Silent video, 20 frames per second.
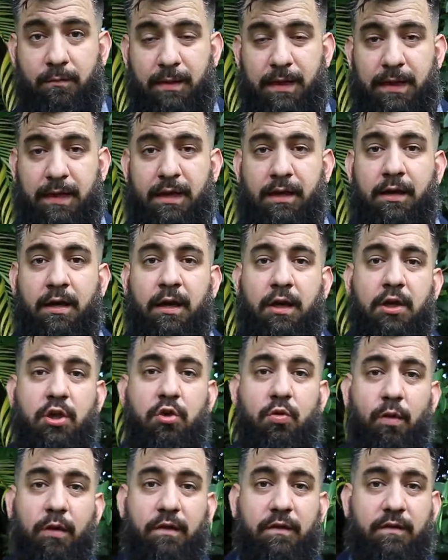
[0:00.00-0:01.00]
meaning
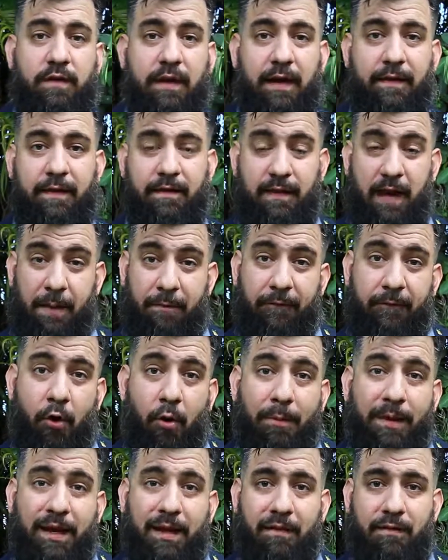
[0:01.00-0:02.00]
you understand the type of
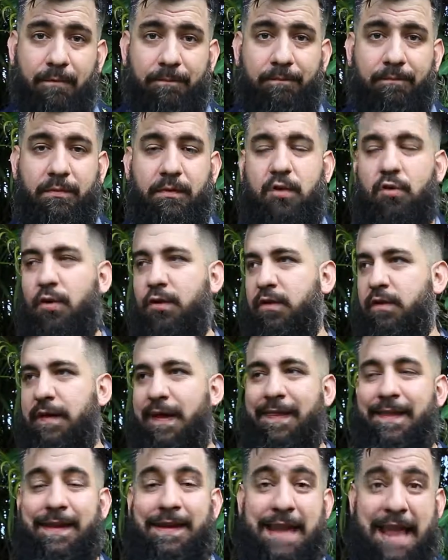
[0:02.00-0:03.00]
home it is, you
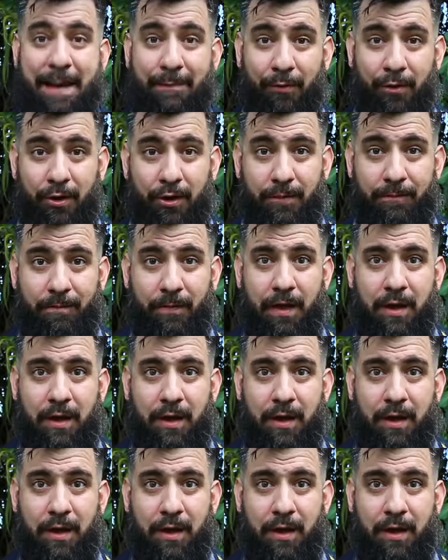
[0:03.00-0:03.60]
understand the neighborhood,